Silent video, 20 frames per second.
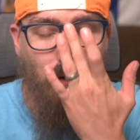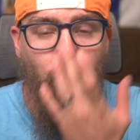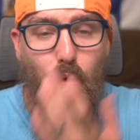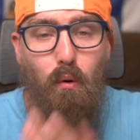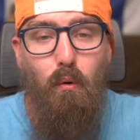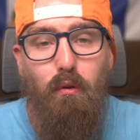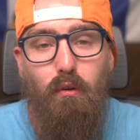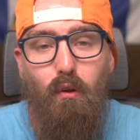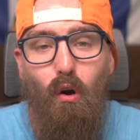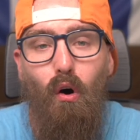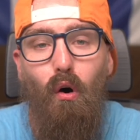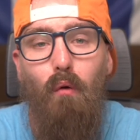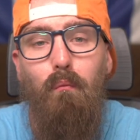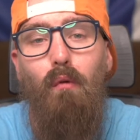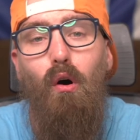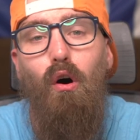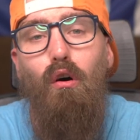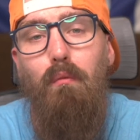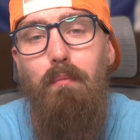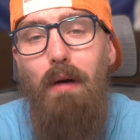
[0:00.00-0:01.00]
We will talk
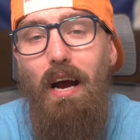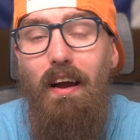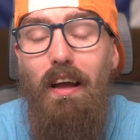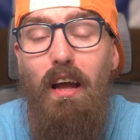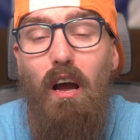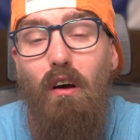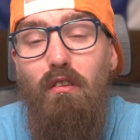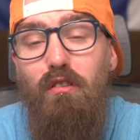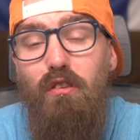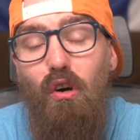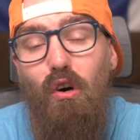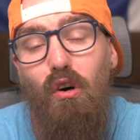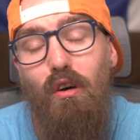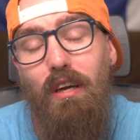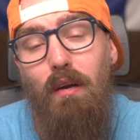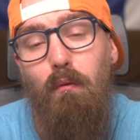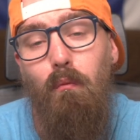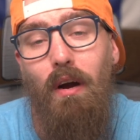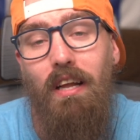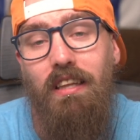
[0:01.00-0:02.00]
more about it on
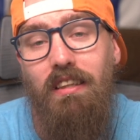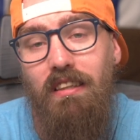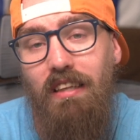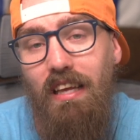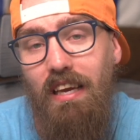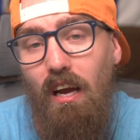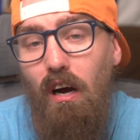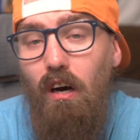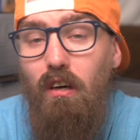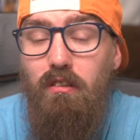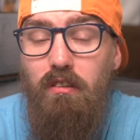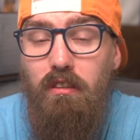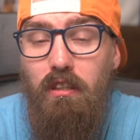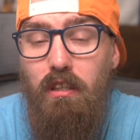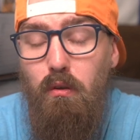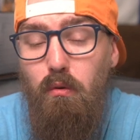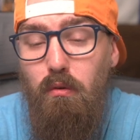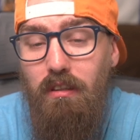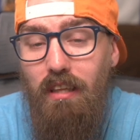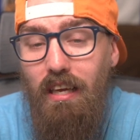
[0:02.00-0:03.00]
Talking Wednesday on
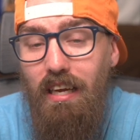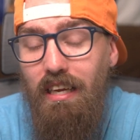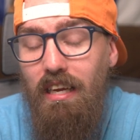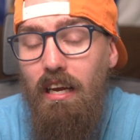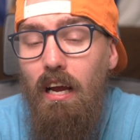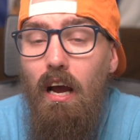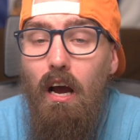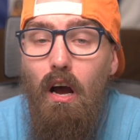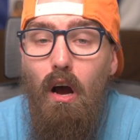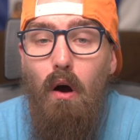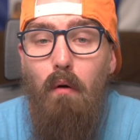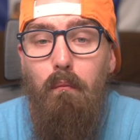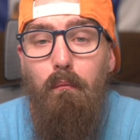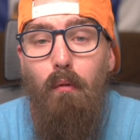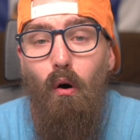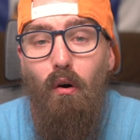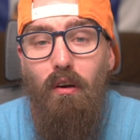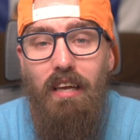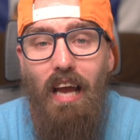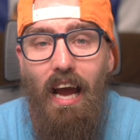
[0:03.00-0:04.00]
Tuesday.
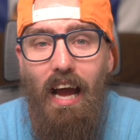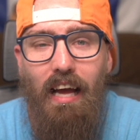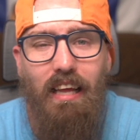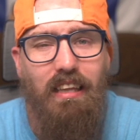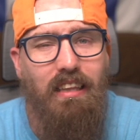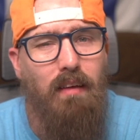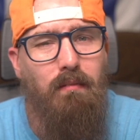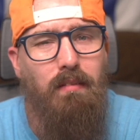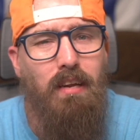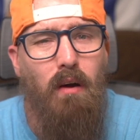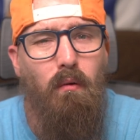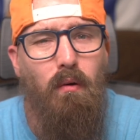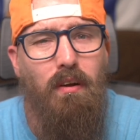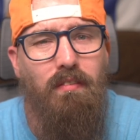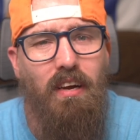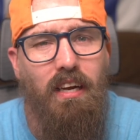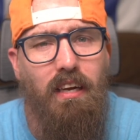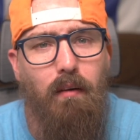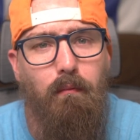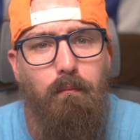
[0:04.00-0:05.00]
But yeah, let me know what you
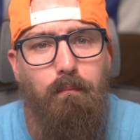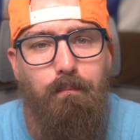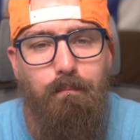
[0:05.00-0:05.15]
think.